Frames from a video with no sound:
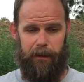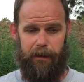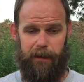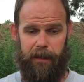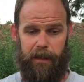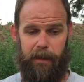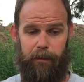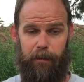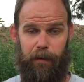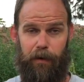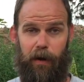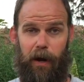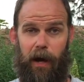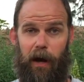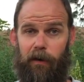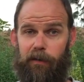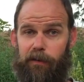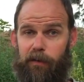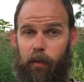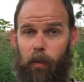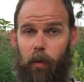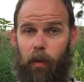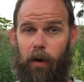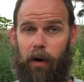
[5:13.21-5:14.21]
keep your
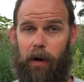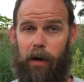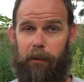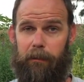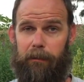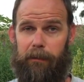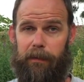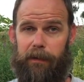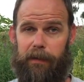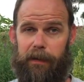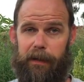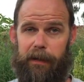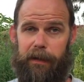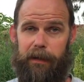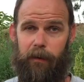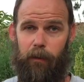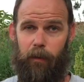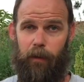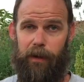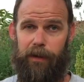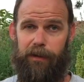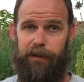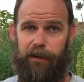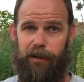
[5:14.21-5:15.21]
house warm in the
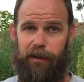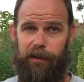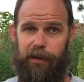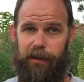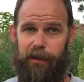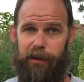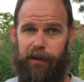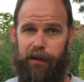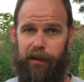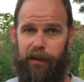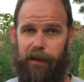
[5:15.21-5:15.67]
winter,